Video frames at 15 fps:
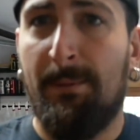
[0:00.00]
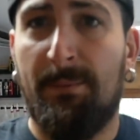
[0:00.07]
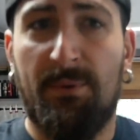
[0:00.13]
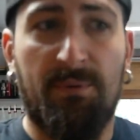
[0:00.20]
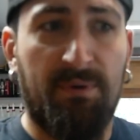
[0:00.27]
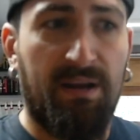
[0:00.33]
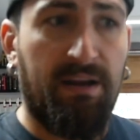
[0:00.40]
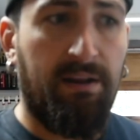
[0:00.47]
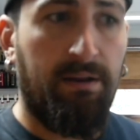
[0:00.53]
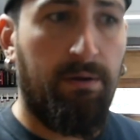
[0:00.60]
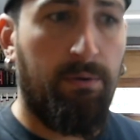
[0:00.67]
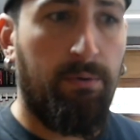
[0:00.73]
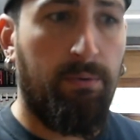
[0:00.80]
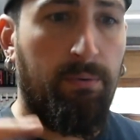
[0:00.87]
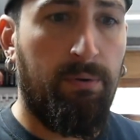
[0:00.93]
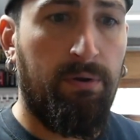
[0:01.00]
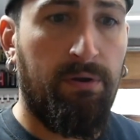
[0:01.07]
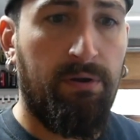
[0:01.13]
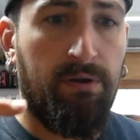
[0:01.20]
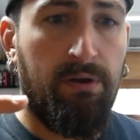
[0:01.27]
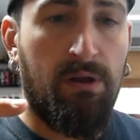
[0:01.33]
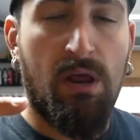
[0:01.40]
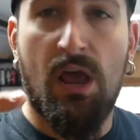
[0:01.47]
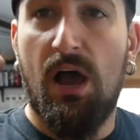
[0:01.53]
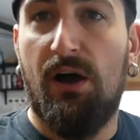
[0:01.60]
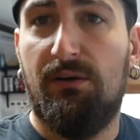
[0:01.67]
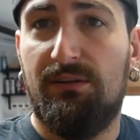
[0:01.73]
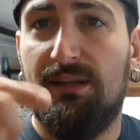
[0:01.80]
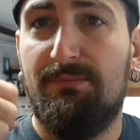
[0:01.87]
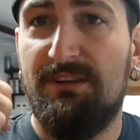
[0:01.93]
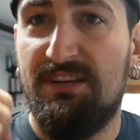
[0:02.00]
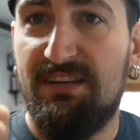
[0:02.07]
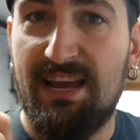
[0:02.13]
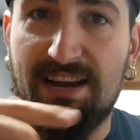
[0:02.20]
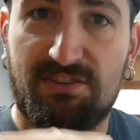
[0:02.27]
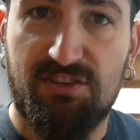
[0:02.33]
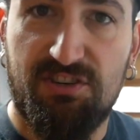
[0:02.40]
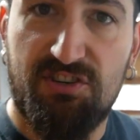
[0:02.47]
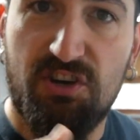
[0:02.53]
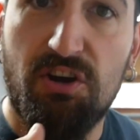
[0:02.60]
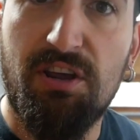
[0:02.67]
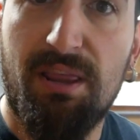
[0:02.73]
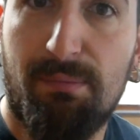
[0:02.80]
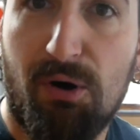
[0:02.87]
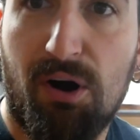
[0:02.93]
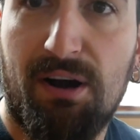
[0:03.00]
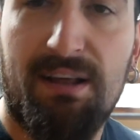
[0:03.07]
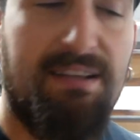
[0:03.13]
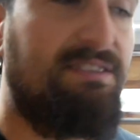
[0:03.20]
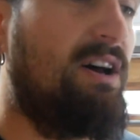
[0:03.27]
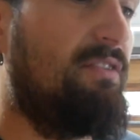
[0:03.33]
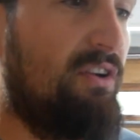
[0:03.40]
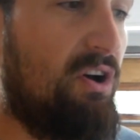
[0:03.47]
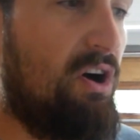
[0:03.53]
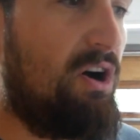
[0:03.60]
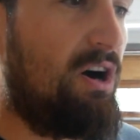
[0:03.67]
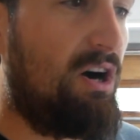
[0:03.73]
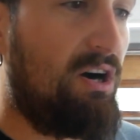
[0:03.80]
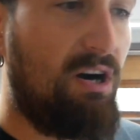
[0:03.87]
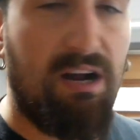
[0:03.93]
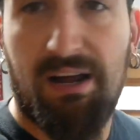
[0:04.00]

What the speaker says: What are we gonna do? Oh, let me actually show you the part. It's on the car.